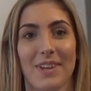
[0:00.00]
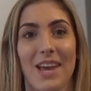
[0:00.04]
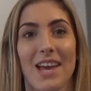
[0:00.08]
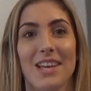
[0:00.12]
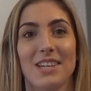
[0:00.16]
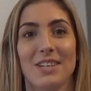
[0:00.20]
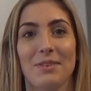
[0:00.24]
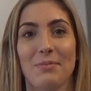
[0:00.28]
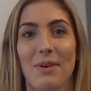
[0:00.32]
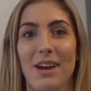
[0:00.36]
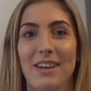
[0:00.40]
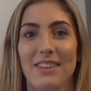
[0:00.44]

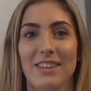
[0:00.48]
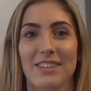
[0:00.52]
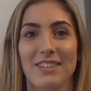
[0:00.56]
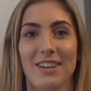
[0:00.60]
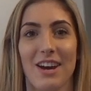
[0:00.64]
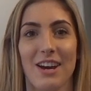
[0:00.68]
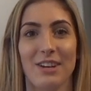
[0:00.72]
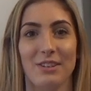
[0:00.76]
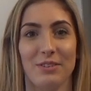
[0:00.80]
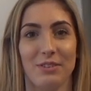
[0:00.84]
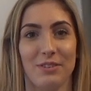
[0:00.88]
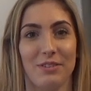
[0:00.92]
To make the
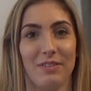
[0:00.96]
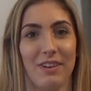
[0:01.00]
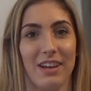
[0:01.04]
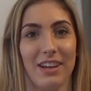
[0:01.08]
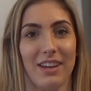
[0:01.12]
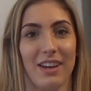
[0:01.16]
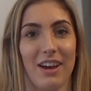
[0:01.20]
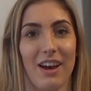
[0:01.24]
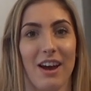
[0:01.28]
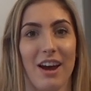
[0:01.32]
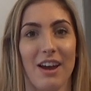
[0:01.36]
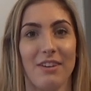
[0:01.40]
titles
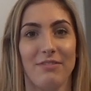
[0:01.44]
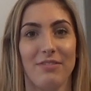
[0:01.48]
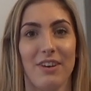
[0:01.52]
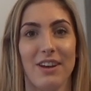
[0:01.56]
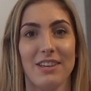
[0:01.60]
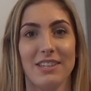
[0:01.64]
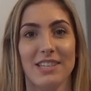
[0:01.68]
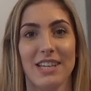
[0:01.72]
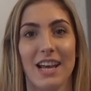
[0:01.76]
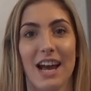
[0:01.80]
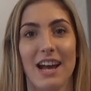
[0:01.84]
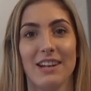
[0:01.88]
flicker, I
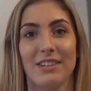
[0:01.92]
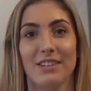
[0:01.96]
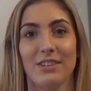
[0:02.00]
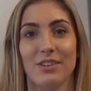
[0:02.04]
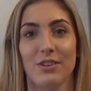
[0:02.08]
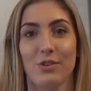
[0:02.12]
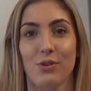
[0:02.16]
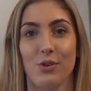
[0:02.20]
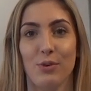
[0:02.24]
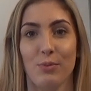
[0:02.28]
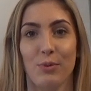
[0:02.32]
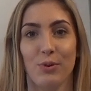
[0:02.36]
firstly added
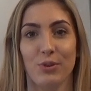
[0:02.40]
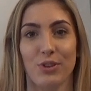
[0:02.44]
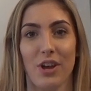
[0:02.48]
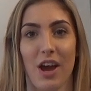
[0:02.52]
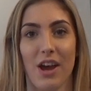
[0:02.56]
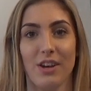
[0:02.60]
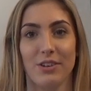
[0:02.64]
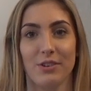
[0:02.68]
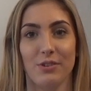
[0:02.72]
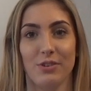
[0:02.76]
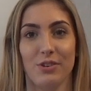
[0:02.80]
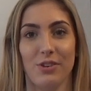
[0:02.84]
a normal
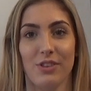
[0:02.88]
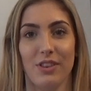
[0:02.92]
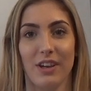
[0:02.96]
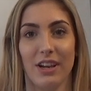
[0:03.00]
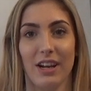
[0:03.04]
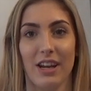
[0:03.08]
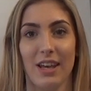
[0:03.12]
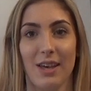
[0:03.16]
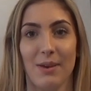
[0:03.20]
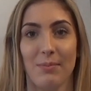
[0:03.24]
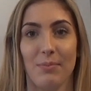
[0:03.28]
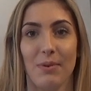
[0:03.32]
title to the
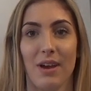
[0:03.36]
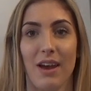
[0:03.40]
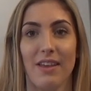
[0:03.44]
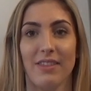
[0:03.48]
clip